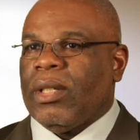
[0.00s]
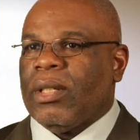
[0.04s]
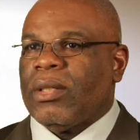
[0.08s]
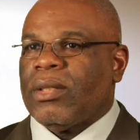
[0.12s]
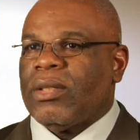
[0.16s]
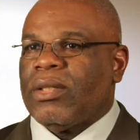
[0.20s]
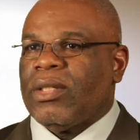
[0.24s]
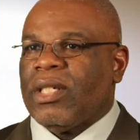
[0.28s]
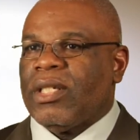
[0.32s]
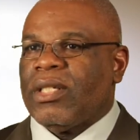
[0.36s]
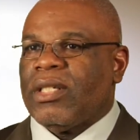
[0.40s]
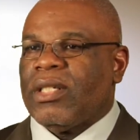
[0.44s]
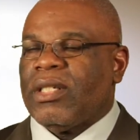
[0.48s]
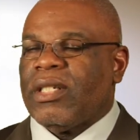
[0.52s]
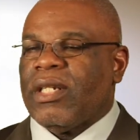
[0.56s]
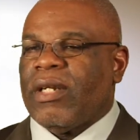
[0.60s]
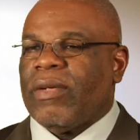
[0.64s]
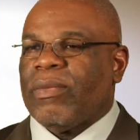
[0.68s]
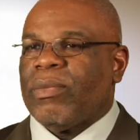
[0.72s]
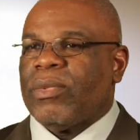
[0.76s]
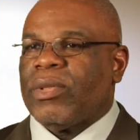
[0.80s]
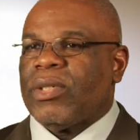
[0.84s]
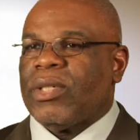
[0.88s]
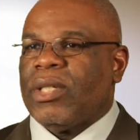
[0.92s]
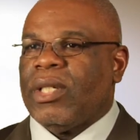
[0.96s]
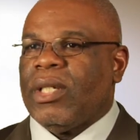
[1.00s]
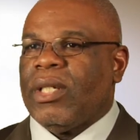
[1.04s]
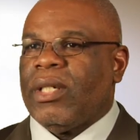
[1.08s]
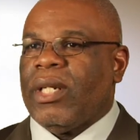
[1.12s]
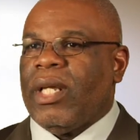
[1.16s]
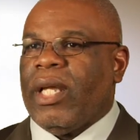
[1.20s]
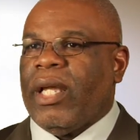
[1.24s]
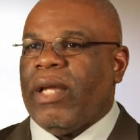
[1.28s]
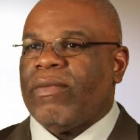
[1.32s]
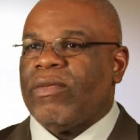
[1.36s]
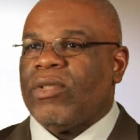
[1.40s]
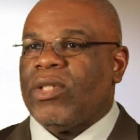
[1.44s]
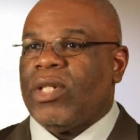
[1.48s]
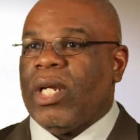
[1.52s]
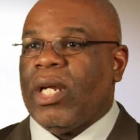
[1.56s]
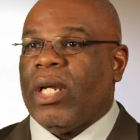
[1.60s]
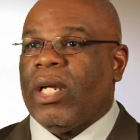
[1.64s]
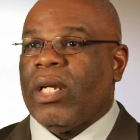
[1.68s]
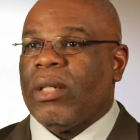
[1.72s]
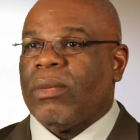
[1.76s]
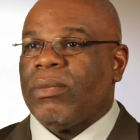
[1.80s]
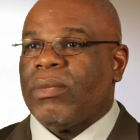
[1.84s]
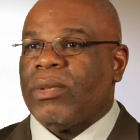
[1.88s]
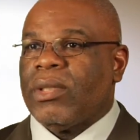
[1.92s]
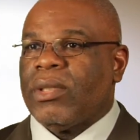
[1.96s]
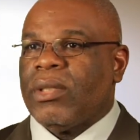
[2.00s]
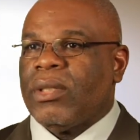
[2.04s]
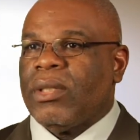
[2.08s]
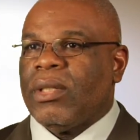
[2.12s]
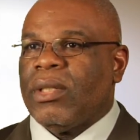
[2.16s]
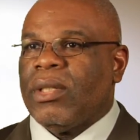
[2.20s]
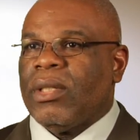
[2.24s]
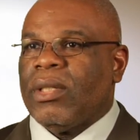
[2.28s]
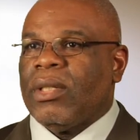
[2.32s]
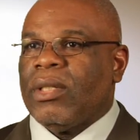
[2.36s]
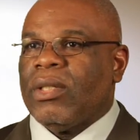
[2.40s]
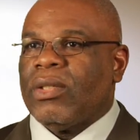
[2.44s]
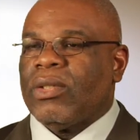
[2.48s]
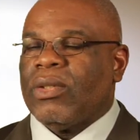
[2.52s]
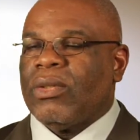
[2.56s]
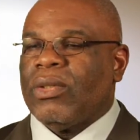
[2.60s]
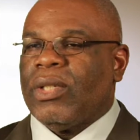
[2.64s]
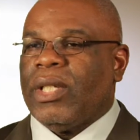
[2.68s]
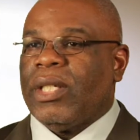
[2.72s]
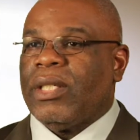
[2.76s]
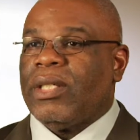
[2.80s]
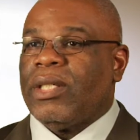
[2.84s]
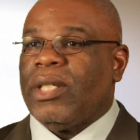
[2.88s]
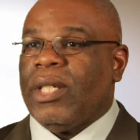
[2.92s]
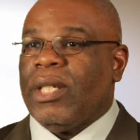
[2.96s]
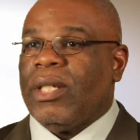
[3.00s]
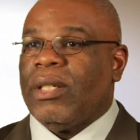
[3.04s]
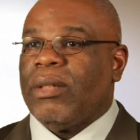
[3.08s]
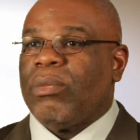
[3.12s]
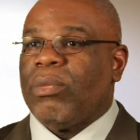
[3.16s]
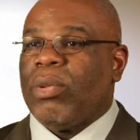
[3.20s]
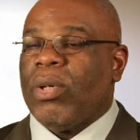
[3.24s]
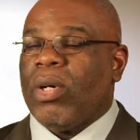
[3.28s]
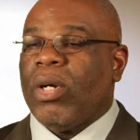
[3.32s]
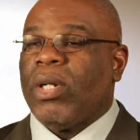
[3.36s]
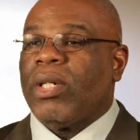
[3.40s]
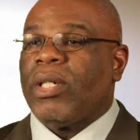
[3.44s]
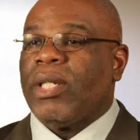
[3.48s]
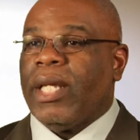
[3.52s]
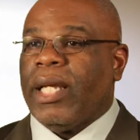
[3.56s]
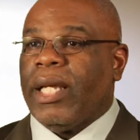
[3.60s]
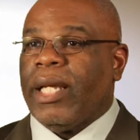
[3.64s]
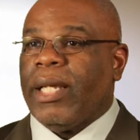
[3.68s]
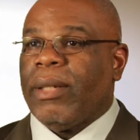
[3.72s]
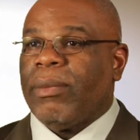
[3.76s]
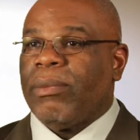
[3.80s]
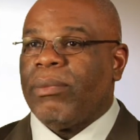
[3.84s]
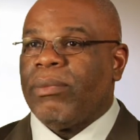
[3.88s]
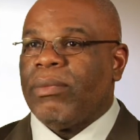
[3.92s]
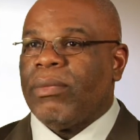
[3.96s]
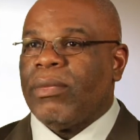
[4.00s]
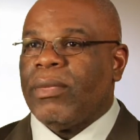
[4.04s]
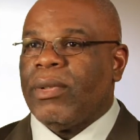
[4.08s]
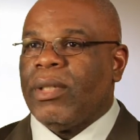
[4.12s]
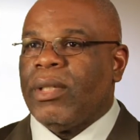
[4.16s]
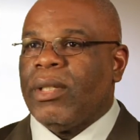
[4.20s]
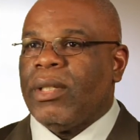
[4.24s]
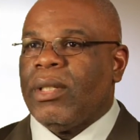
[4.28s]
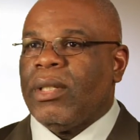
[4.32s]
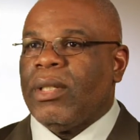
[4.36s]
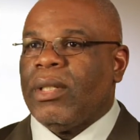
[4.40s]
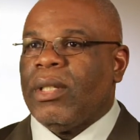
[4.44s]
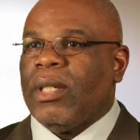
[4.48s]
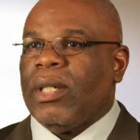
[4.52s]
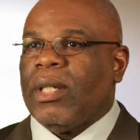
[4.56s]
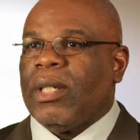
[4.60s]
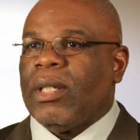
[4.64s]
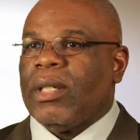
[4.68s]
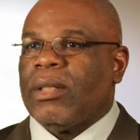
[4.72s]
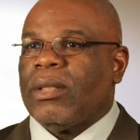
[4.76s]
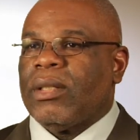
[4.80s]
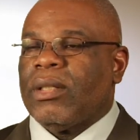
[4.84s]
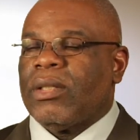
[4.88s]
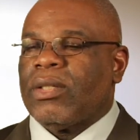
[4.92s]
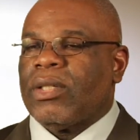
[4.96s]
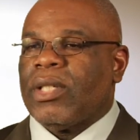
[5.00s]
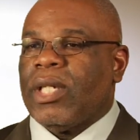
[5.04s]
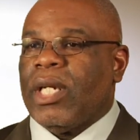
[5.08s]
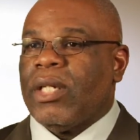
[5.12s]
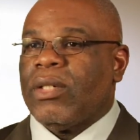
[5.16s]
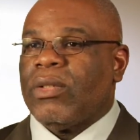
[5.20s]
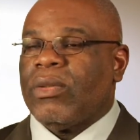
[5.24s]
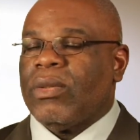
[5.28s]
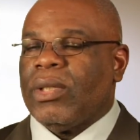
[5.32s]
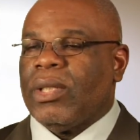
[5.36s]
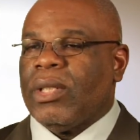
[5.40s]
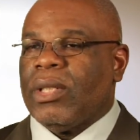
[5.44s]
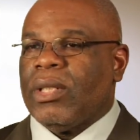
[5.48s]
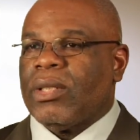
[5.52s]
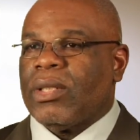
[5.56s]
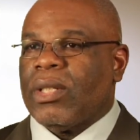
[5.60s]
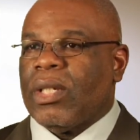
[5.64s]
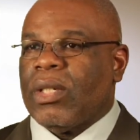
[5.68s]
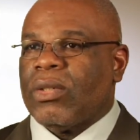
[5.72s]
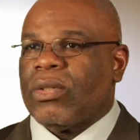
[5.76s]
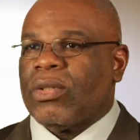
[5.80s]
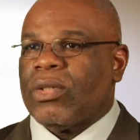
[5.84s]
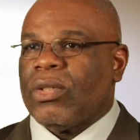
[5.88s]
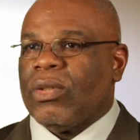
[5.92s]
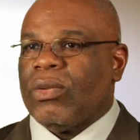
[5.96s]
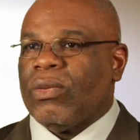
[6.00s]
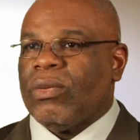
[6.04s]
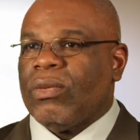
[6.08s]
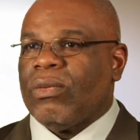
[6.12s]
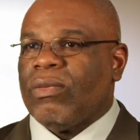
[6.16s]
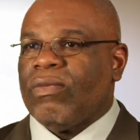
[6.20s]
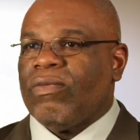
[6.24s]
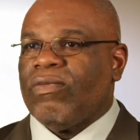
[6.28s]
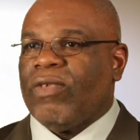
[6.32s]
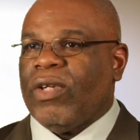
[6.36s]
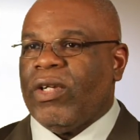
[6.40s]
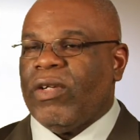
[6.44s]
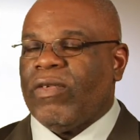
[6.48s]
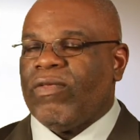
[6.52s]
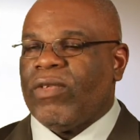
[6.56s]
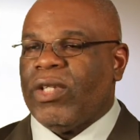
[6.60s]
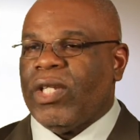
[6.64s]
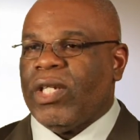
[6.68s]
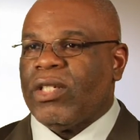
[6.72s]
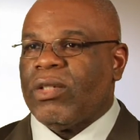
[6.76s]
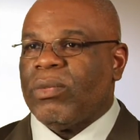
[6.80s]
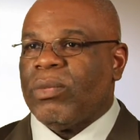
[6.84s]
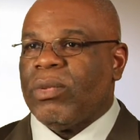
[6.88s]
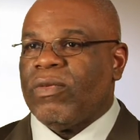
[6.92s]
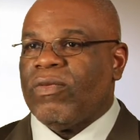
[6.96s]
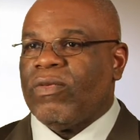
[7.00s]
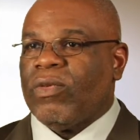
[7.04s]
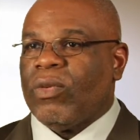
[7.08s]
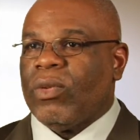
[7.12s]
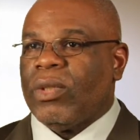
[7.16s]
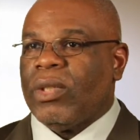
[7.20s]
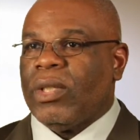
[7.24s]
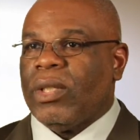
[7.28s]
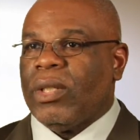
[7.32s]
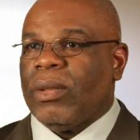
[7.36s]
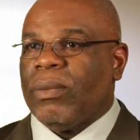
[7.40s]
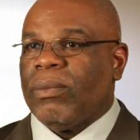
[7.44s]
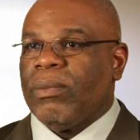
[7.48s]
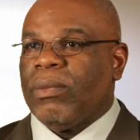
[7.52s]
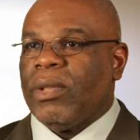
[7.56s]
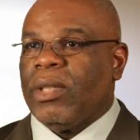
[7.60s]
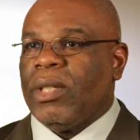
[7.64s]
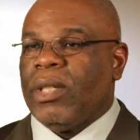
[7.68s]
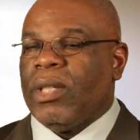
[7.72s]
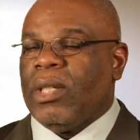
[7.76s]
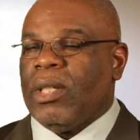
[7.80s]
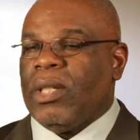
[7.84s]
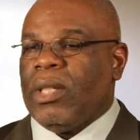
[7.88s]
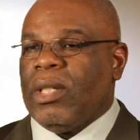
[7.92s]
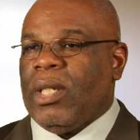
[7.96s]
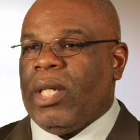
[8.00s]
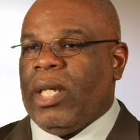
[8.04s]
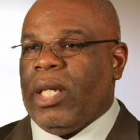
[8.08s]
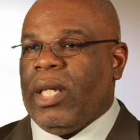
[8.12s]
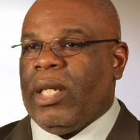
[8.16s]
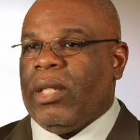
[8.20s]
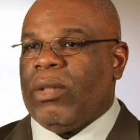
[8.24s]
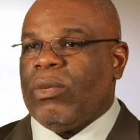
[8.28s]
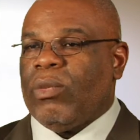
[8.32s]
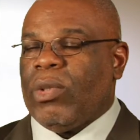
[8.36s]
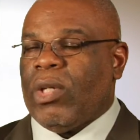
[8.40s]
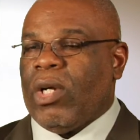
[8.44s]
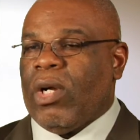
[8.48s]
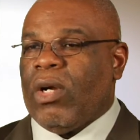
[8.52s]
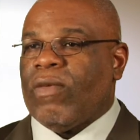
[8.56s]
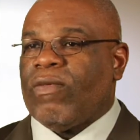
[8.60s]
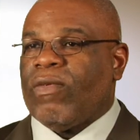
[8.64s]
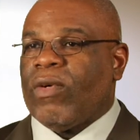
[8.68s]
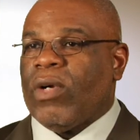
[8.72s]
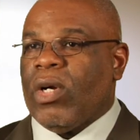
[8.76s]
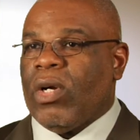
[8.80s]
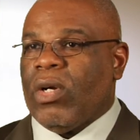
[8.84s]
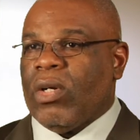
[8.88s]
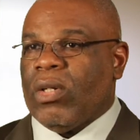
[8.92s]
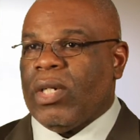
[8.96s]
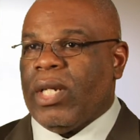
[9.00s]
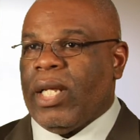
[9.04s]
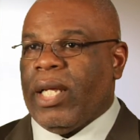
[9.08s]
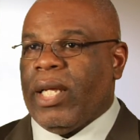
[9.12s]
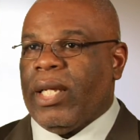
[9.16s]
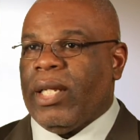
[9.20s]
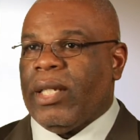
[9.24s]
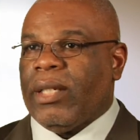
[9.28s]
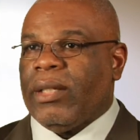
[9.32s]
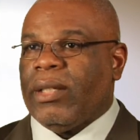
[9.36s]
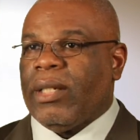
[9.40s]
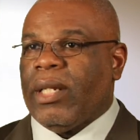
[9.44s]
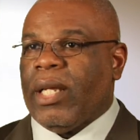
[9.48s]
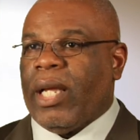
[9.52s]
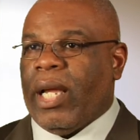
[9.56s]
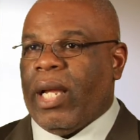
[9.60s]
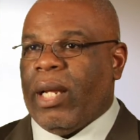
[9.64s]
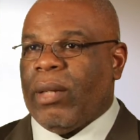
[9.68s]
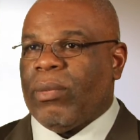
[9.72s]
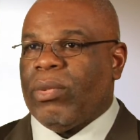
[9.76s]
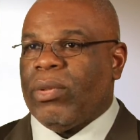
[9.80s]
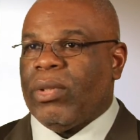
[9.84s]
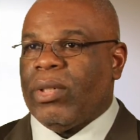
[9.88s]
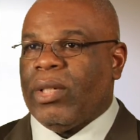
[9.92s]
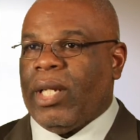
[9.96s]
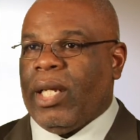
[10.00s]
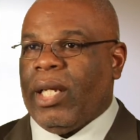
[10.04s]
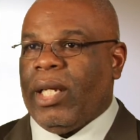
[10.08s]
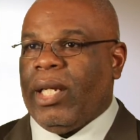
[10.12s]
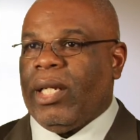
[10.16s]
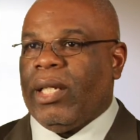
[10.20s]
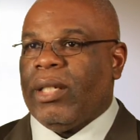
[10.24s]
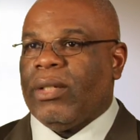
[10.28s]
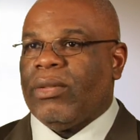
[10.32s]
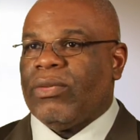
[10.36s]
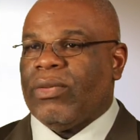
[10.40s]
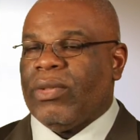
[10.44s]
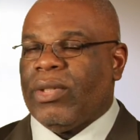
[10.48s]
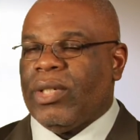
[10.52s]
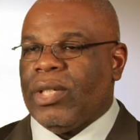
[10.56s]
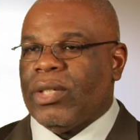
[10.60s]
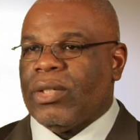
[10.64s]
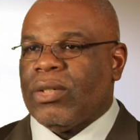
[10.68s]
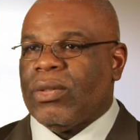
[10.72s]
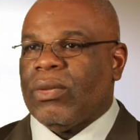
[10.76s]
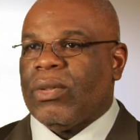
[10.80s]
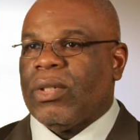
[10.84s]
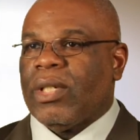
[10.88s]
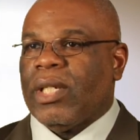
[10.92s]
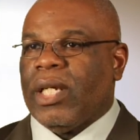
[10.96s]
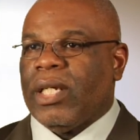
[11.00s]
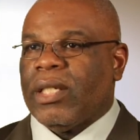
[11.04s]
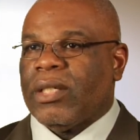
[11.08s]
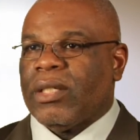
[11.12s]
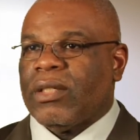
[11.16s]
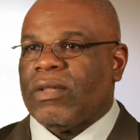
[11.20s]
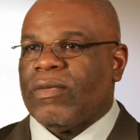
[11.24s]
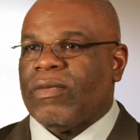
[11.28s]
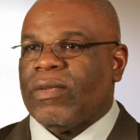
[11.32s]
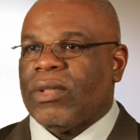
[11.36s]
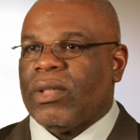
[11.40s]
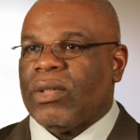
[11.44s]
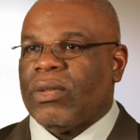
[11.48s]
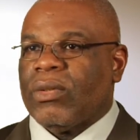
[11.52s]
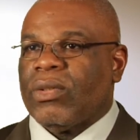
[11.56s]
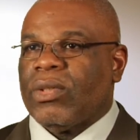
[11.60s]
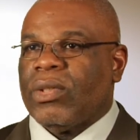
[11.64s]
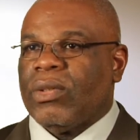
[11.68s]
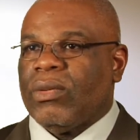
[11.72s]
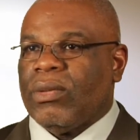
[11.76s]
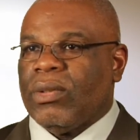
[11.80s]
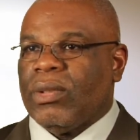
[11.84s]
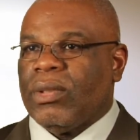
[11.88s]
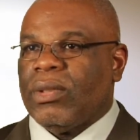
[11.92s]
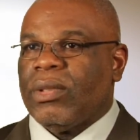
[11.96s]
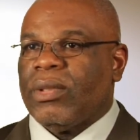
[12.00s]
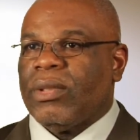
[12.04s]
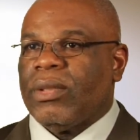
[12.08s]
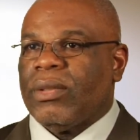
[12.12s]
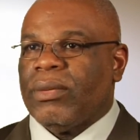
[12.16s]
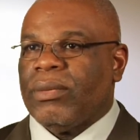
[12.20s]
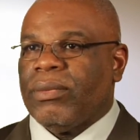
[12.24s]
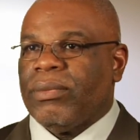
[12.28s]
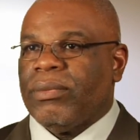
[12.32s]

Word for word: 67% uh, have jobs, so they attend part-time. Uh, the scheduling is also very flexible for them, and we offer online, hybrid, and traditional classes for those students.